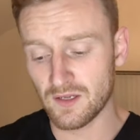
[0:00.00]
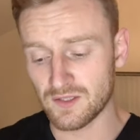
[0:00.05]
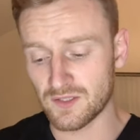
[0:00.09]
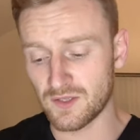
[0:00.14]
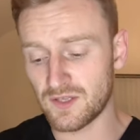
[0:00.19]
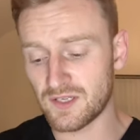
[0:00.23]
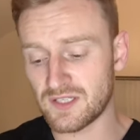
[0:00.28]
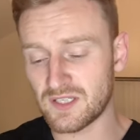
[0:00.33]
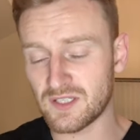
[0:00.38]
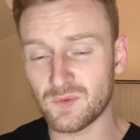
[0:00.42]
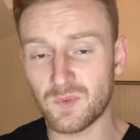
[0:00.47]
So
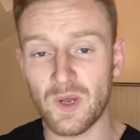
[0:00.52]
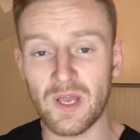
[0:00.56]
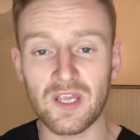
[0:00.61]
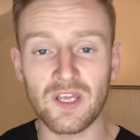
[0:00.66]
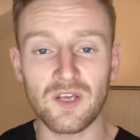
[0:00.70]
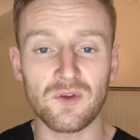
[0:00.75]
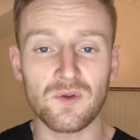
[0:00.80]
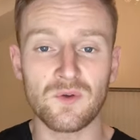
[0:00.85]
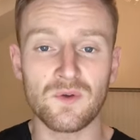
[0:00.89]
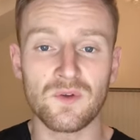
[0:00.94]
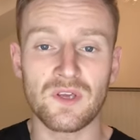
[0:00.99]
this is where
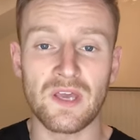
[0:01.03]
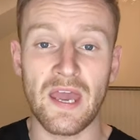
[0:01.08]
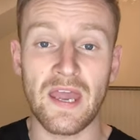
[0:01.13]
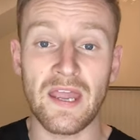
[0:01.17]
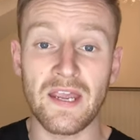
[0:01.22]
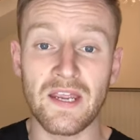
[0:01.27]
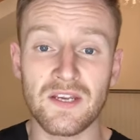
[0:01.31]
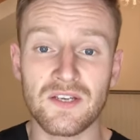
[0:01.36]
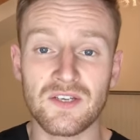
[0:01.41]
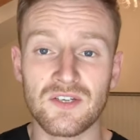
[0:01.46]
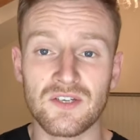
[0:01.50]
you
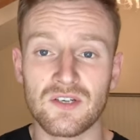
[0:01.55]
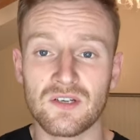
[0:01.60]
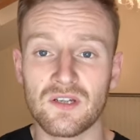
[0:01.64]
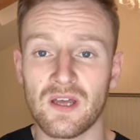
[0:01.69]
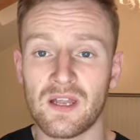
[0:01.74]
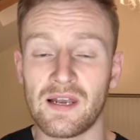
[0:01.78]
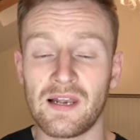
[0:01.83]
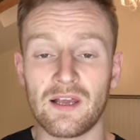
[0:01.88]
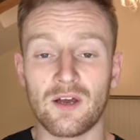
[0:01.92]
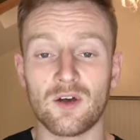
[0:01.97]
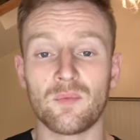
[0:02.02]
gauge
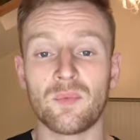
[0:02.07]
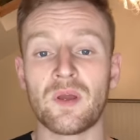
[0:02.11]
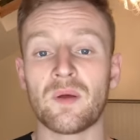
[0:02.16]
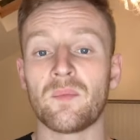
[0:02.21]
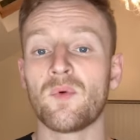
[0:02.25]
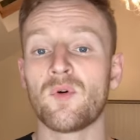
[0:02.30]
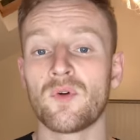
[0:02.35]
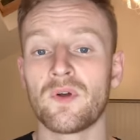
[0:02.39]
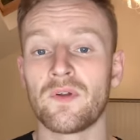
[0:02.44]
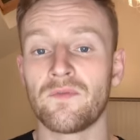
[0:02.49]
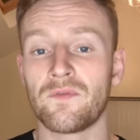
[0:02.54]
a little bit
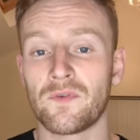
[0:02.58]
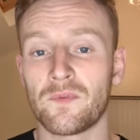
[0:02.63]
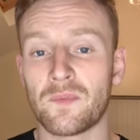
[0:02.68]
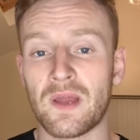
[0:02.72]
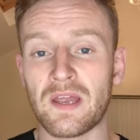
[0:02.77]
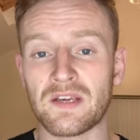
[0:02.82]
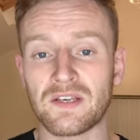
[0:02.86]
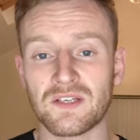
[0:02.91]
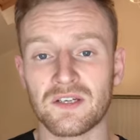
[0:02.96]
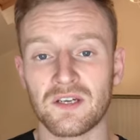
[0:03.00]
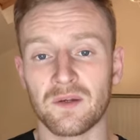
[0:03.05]
more
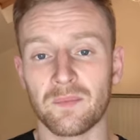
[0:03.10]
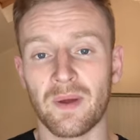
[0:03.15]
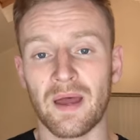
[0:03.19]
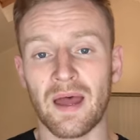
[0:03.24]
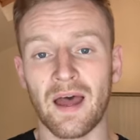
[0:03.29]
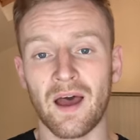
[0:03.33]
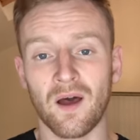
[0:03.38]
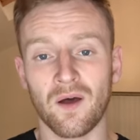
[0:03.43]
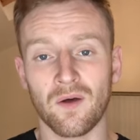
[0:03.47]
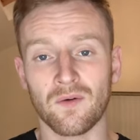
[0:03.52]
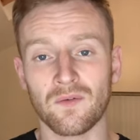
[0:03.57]
information
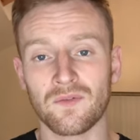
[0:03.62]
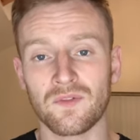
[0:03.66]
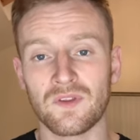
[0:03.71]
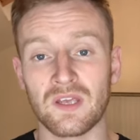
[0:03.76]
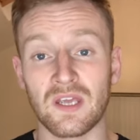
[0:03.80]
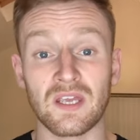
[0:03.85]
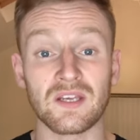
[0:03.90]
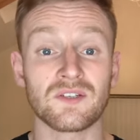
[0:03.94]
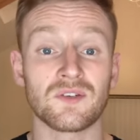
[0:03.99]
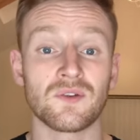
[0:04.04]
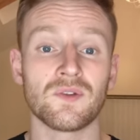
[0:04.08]
about
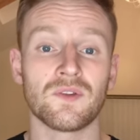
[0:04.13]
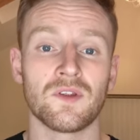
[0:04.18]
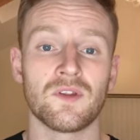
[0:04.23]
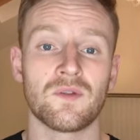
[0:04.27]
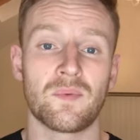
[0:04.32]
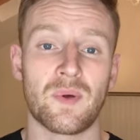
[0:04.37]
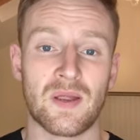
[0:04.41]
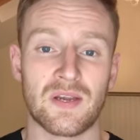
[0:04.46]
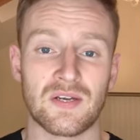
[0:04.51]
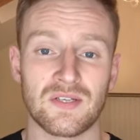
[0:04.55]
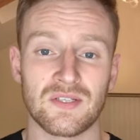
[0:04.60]
the issue that
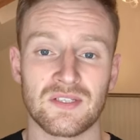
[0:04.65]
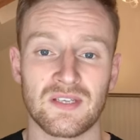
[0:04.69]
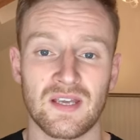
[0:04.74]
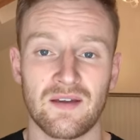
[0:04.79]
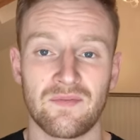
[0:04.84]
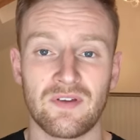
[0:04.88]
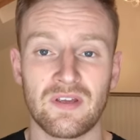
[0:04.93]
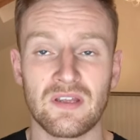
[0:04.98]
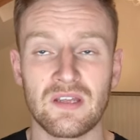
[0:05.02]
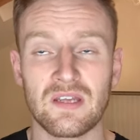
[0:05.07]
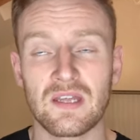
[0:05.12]
the patient's
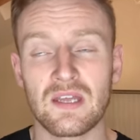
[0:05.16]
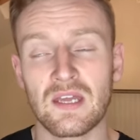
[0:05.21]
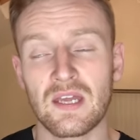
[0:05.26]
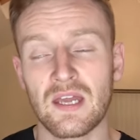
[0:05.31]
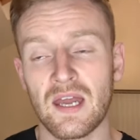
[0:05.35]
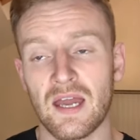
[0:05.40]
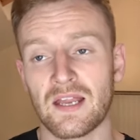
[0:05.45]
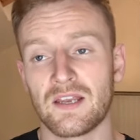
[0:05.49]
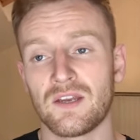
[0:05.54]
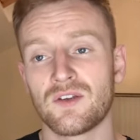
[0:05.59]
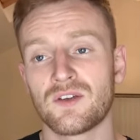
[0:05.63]
having
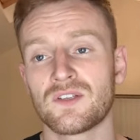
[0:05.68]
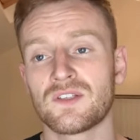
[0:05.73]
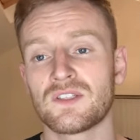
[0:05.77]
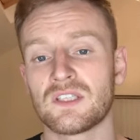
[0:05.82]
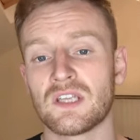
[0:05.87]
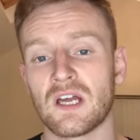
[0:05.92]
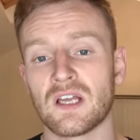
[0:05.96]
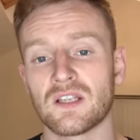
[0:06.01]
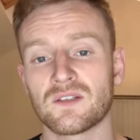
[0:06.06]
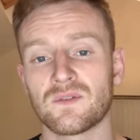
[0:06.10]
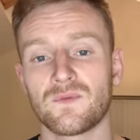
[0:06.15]
and you can
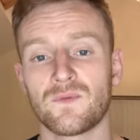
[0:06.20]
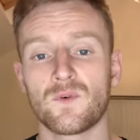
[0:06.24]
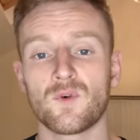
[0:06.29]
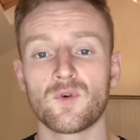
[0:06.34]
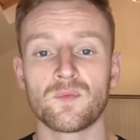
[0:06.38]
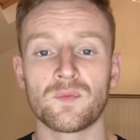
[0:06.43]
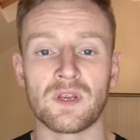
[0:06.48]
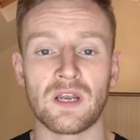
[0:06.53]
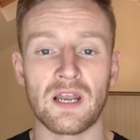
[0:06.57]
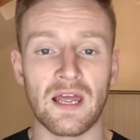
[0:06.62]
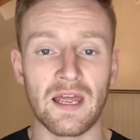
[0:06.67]
start to
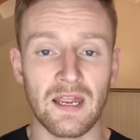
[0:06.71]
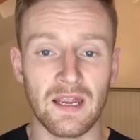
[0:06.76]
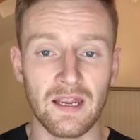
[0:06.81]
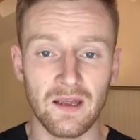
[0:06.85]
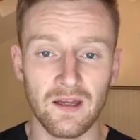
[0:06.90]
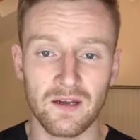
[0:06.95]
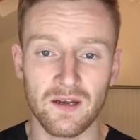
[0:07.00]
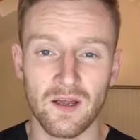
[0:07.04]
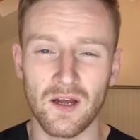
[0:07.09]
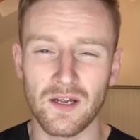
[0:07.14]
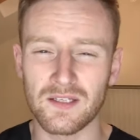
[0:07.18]

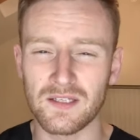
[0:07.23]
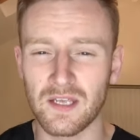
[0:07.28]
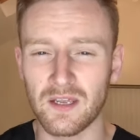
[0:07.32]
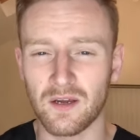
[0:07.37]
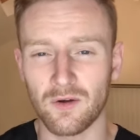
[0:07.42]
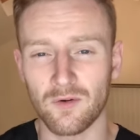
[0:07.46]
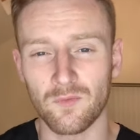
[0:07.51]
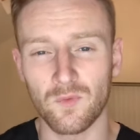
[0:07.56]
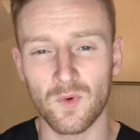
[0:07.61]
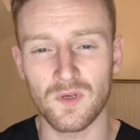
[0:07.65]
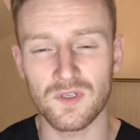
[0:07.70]
formulate an
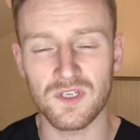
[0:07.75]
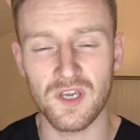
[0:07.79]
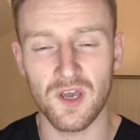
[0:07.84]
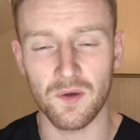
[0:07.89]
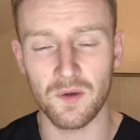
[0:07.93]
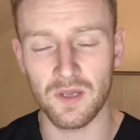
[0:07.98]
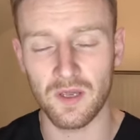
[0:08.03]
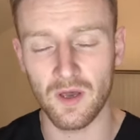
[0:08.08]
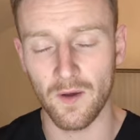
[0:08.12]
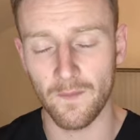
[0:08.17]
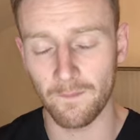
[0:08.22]
idea of what's
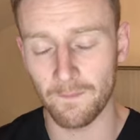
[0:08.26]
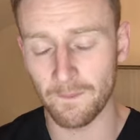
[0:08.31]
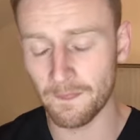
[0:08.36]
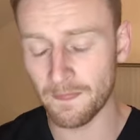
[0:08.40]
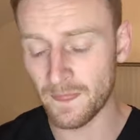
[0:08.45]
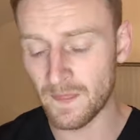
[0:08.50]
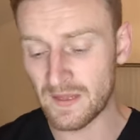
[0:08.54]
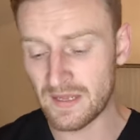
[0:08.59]
going on.